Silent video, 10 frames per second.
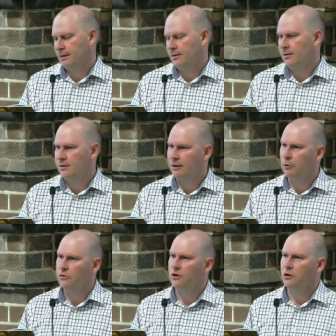They're
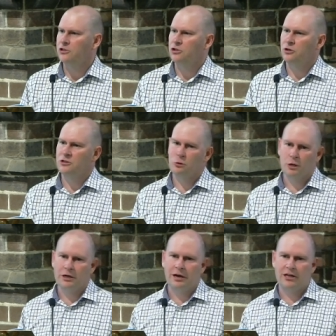Orthodox Jews who are
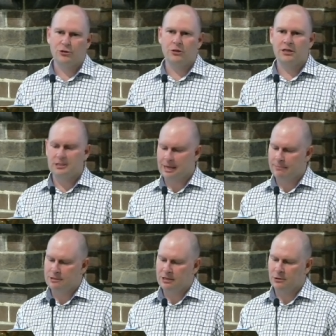naturally
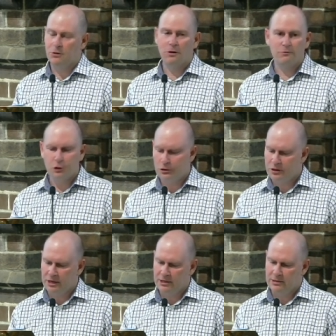skeptical of new
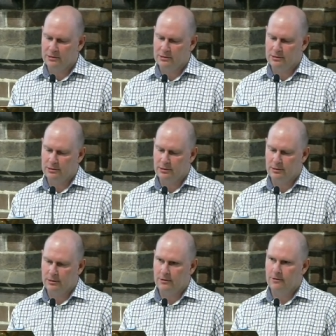things,
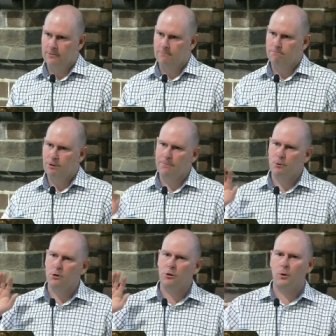
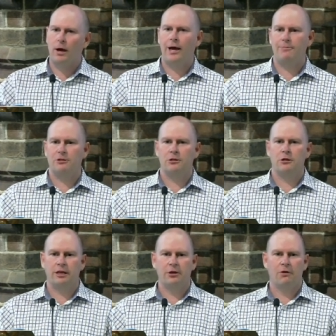people who are
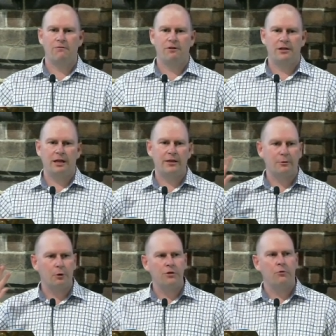absolutely confident that they're
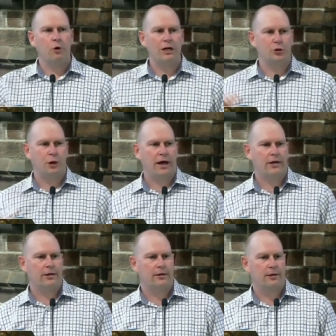on the right track
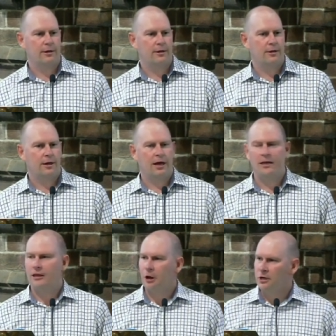and they
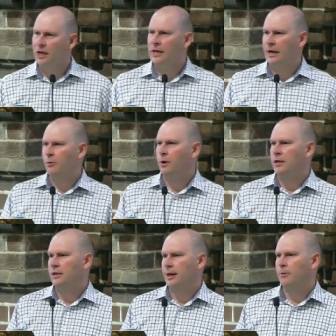don't need anyone to
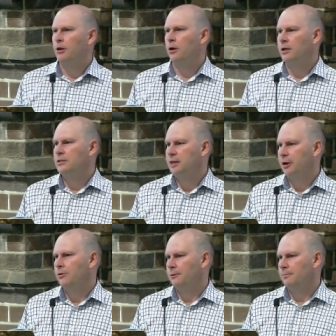come along and tell
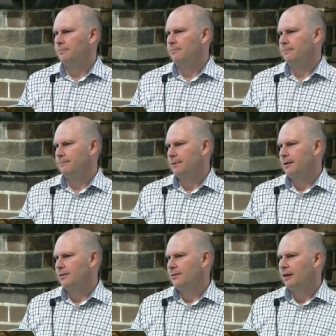them
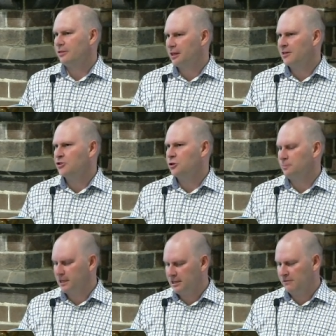that things should be
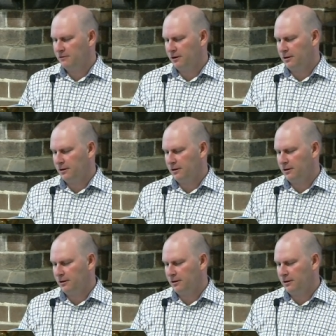different.